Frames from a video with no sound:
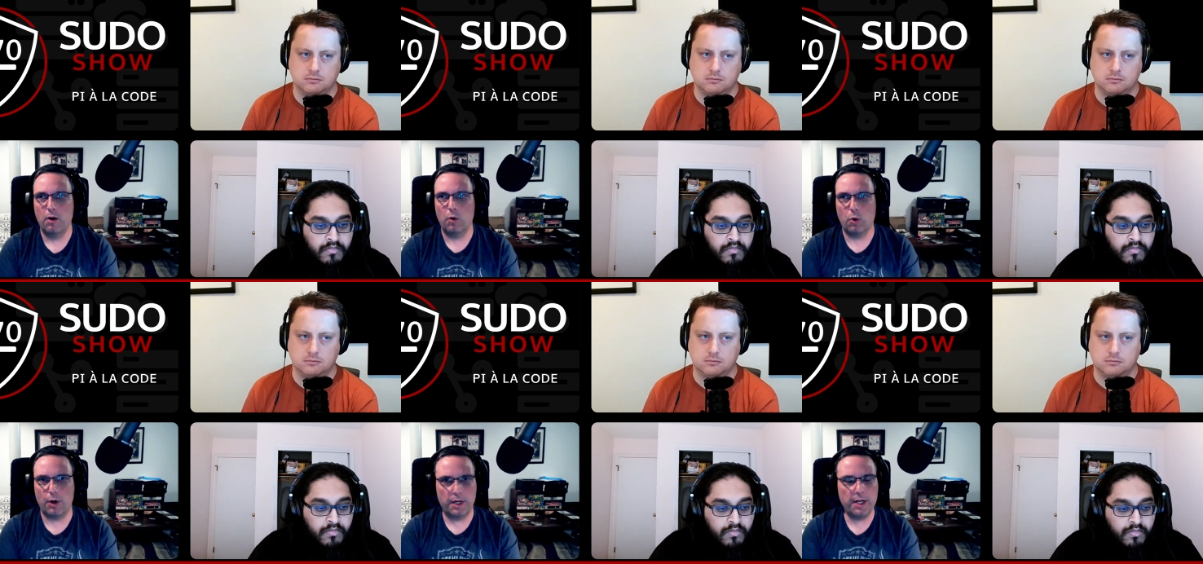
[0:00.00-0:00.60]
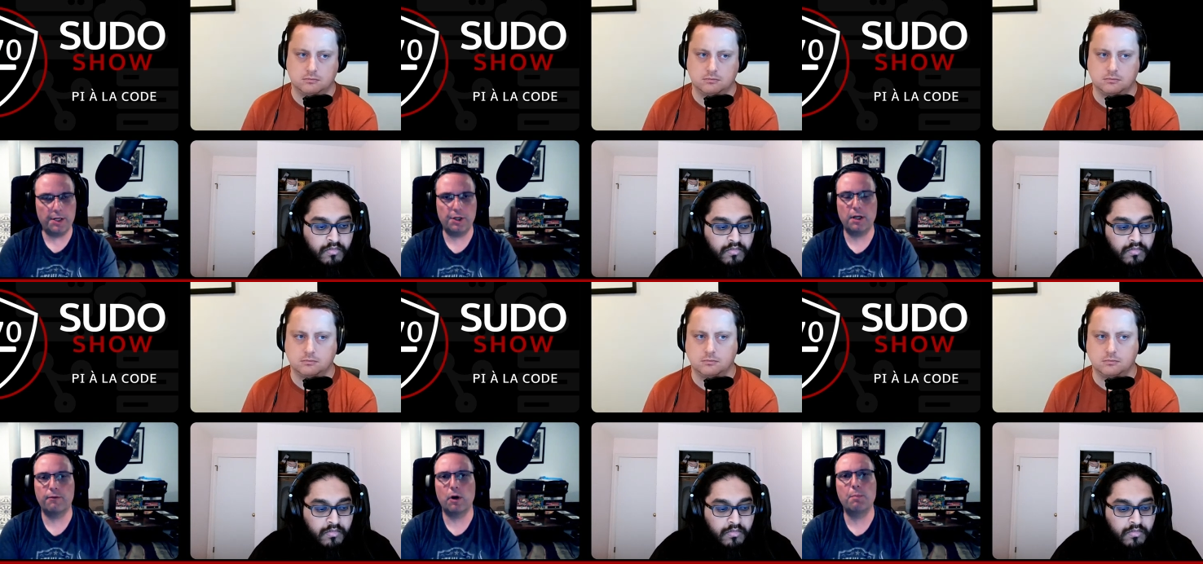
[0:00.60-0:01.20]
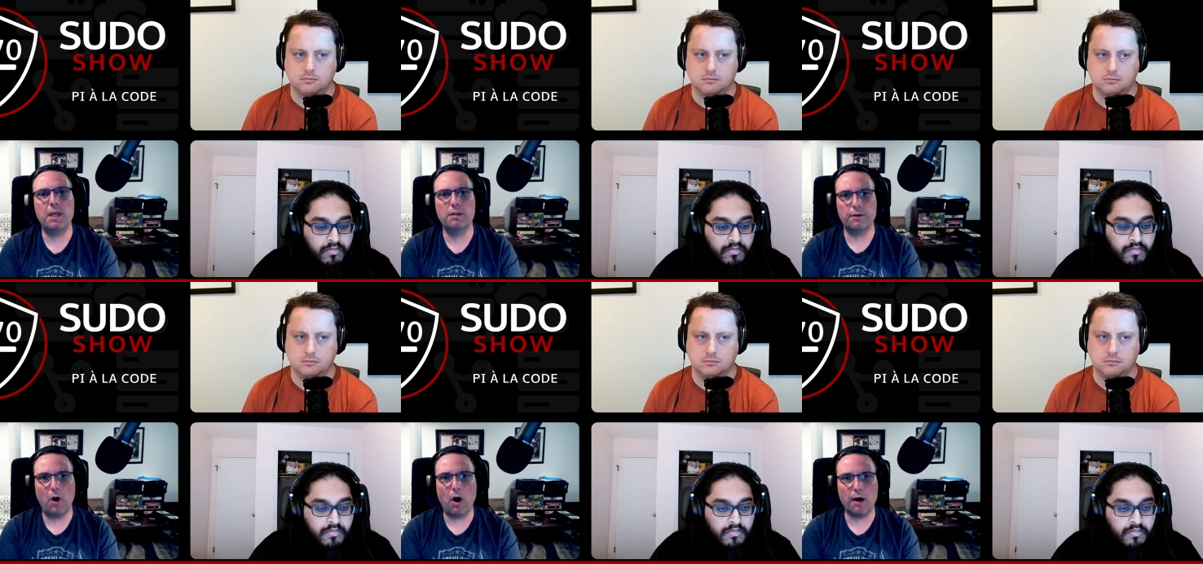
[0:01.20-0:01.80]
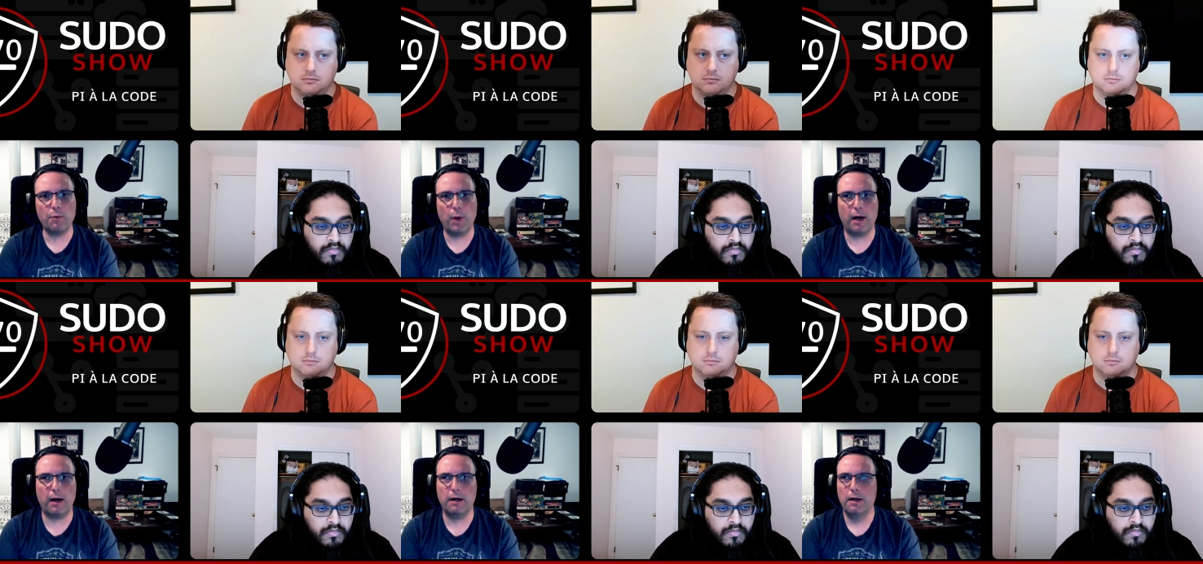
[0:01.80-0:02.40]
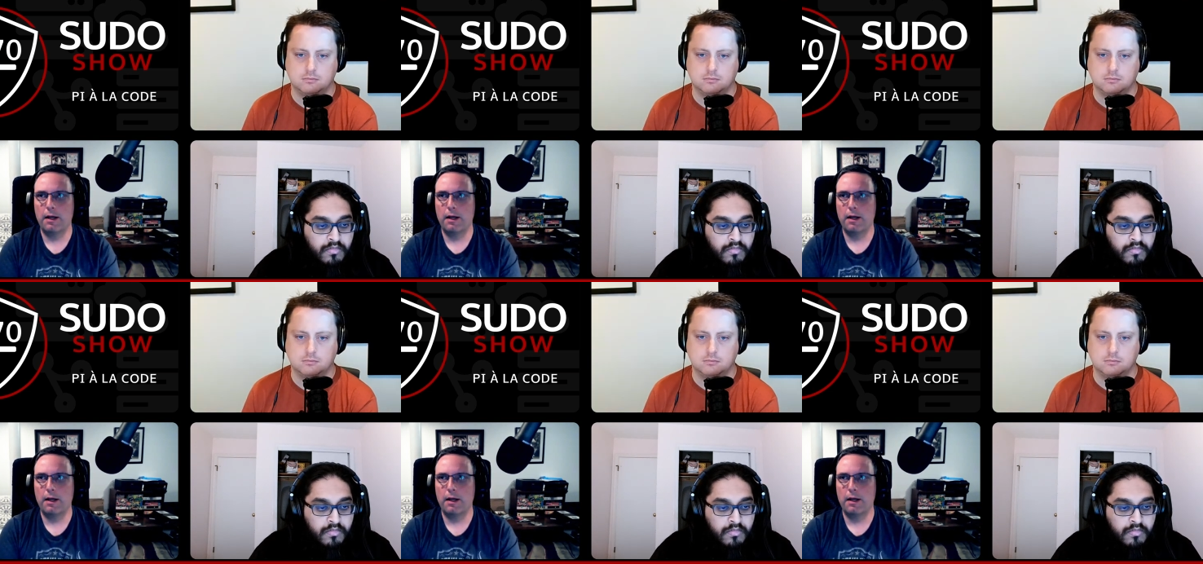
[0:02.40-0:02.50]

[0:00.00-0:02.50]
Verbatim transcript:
Speaker 1: or an initiative or a piece of hardware